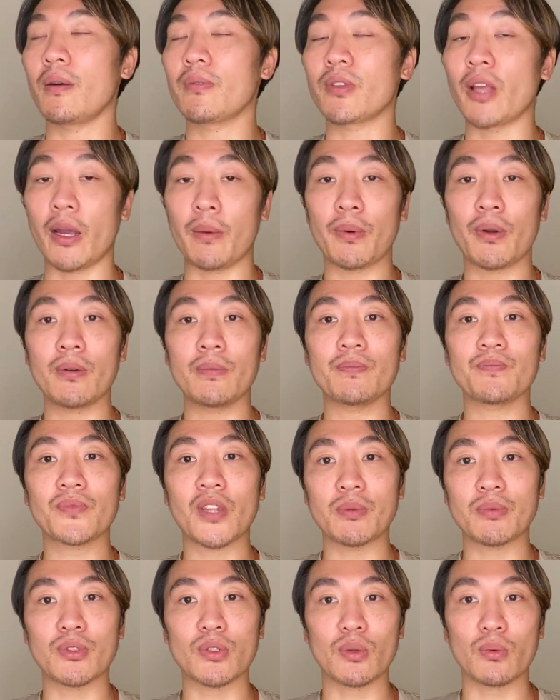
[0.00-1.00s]
diaper.
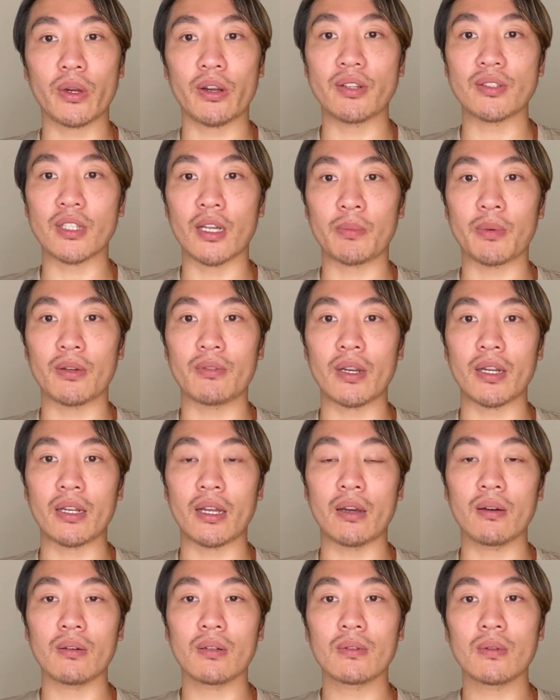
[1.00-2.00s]
I'm still wearing a diaper right
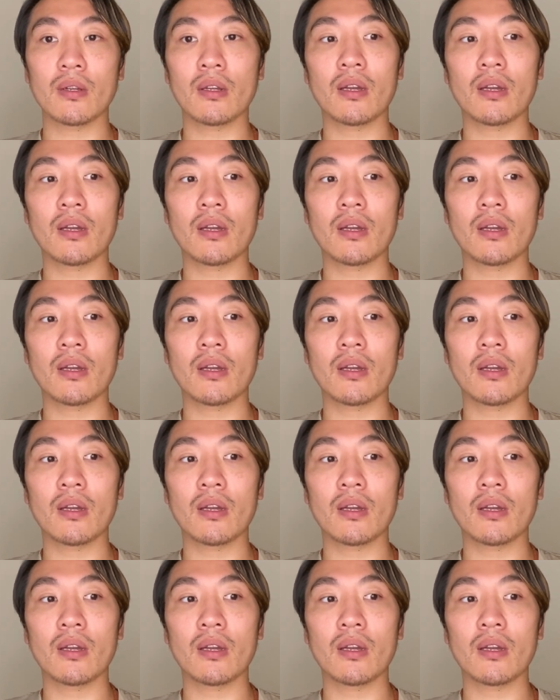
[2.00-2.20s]
now.